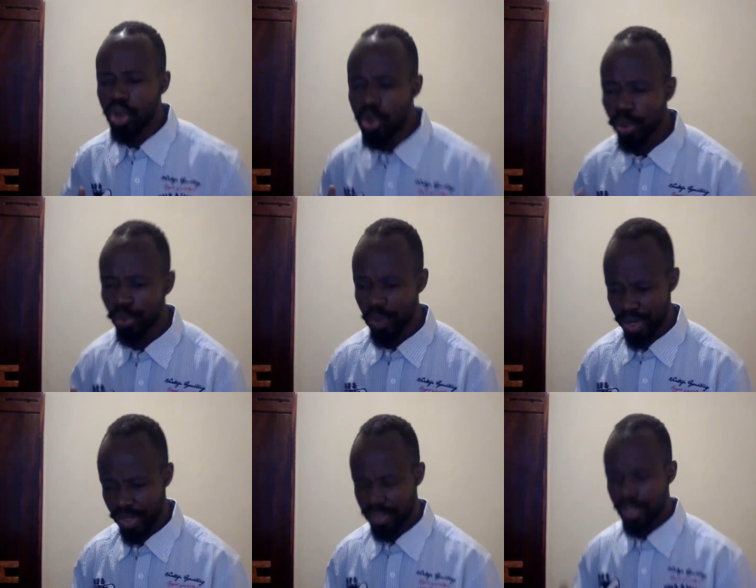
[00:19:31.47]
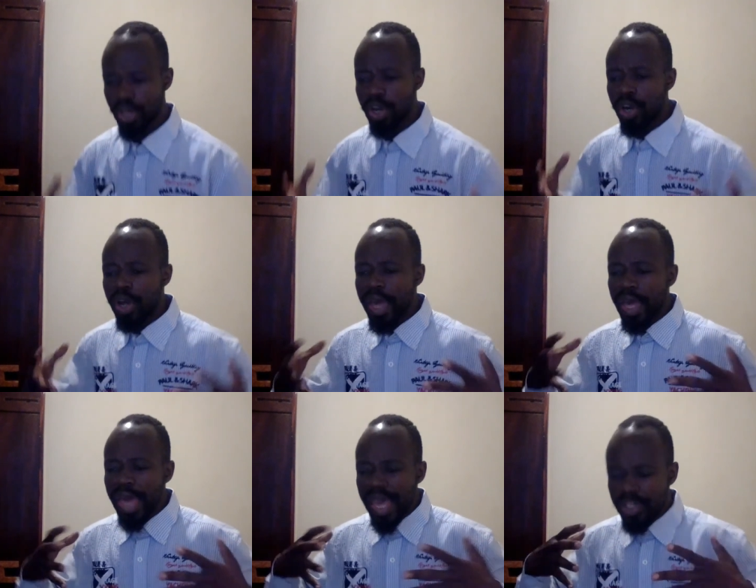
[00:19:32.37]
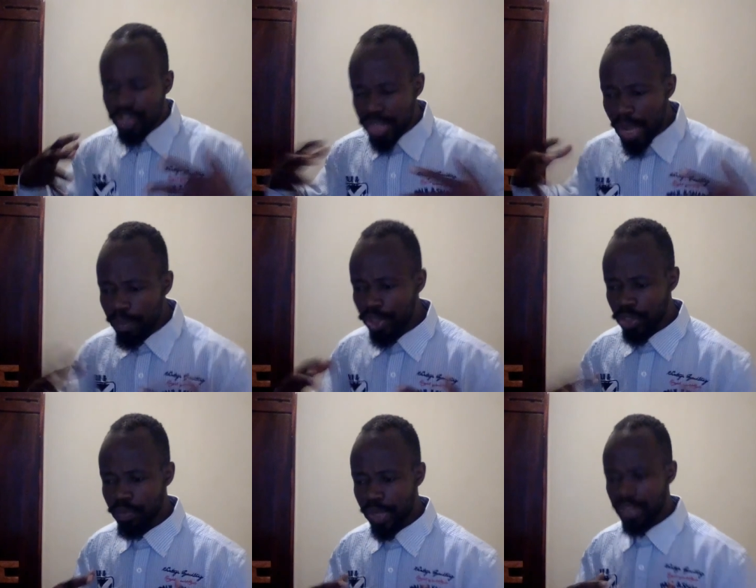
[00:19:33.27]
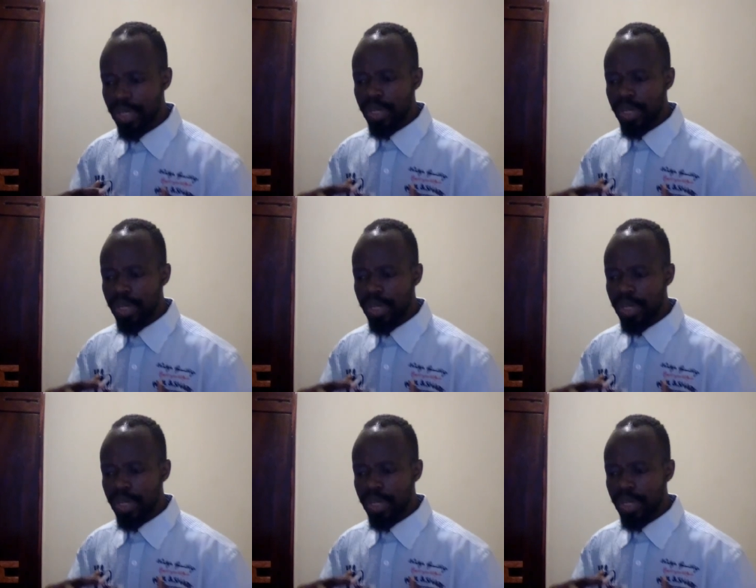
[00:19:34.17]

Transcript: good words, establishment,